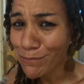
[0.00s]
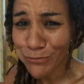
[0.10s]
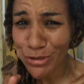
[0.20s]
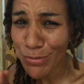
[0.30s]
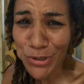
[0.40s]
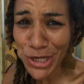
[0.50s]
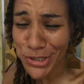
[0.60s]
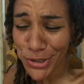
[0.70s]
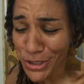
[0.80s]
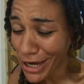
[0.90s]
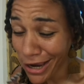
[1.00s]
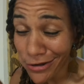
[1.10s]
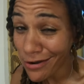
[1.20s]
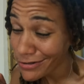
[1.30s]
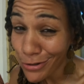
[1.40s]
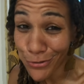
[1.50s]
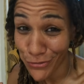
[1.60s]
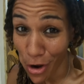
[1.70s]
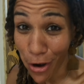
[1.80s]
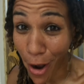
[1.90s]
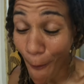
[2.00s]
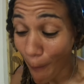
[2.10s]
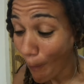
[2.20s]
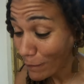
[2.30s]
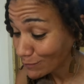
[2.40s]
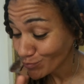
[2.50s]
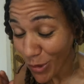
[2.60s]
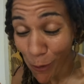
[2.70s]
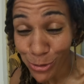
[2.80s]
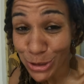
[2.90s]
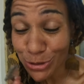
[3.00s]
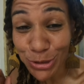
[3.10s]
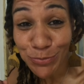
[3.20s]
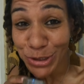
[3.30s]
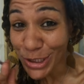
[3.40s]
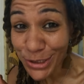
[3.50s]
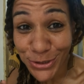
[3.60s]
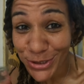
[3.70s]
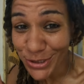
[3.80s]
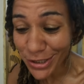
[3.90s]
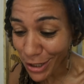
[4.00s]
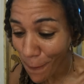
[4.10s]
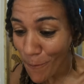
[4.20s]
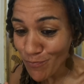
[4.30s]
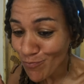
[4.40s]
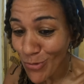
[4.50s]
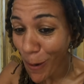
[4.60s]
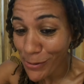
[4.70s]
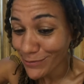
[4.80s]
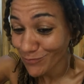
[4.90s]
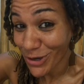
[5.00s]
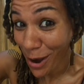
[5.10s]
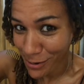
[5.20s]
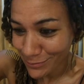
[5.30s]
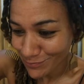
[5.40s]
Sweet potato, you cannot go wrong. One sweet potato is in there. Yeah.